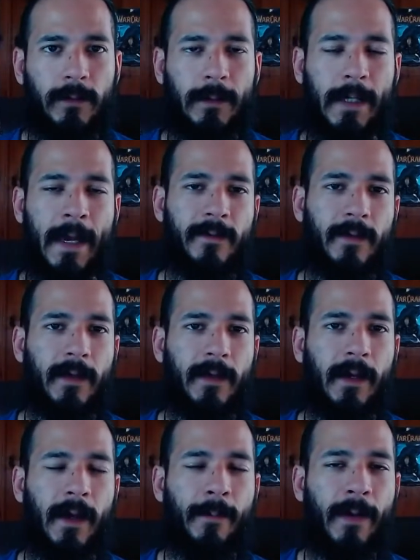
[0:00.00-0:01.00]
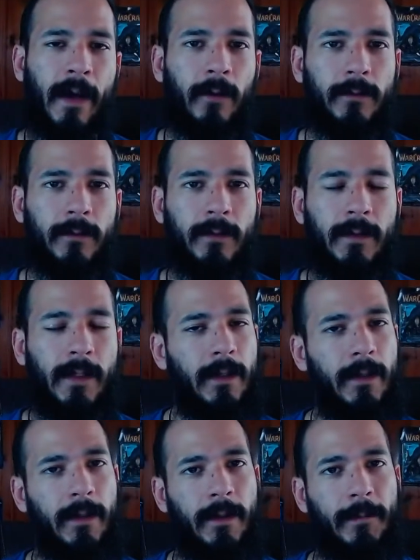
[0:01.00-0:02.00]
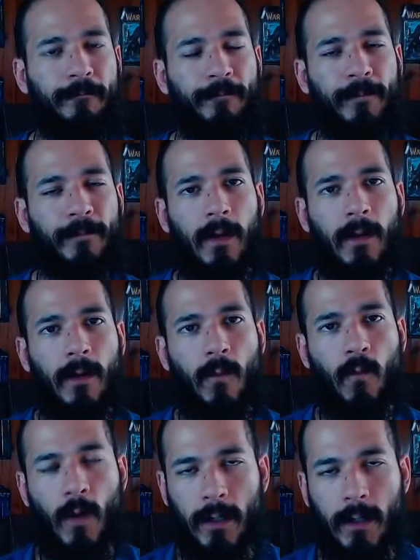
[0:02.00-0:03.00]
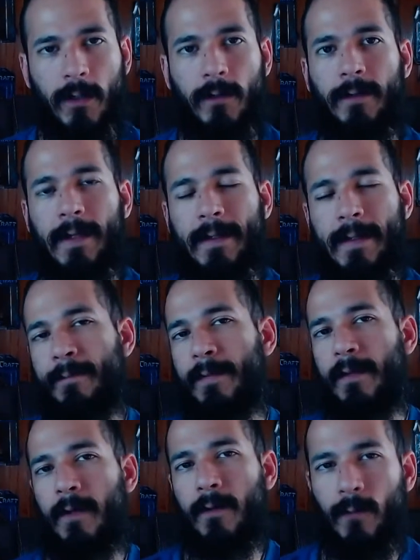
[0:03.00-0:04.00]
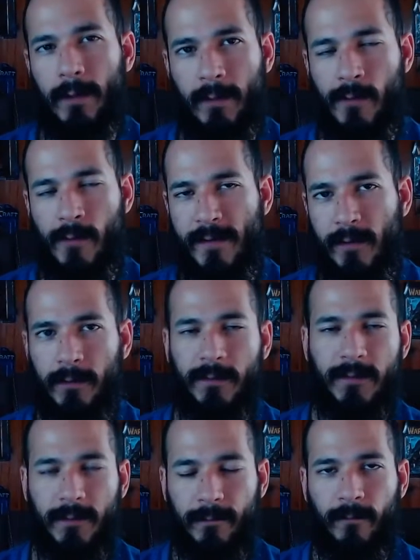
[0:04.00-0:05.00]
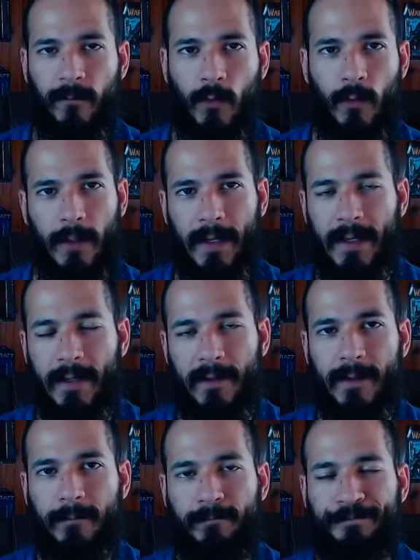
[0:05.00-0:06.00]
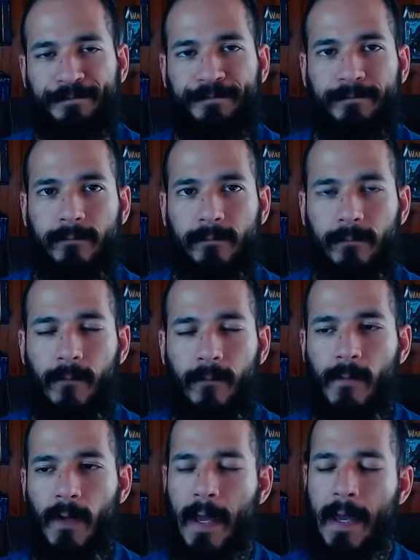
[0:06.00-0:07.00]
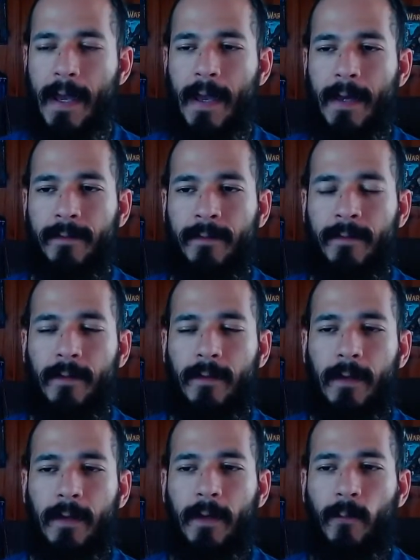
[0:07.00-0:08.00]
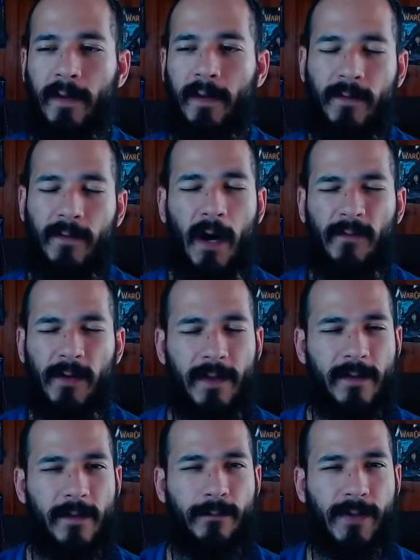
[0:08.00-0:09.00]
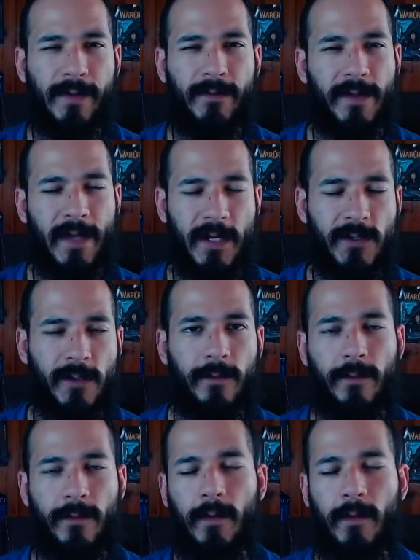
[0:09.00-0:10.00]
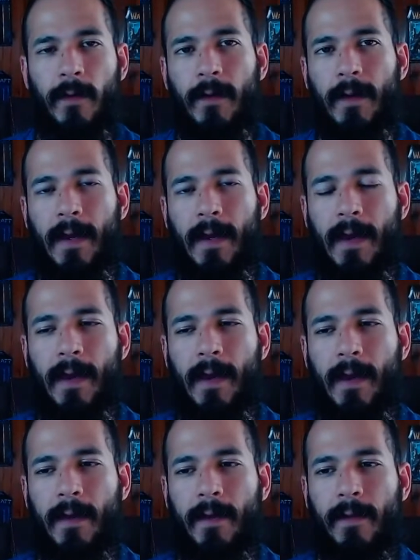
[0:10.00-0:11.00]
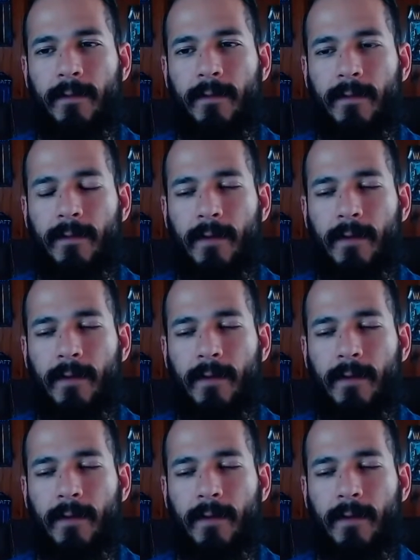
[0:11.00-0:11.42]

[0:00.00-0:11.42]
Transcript: asking about the work that can be done with crystals for healing, and we've covered this in previous sessions. And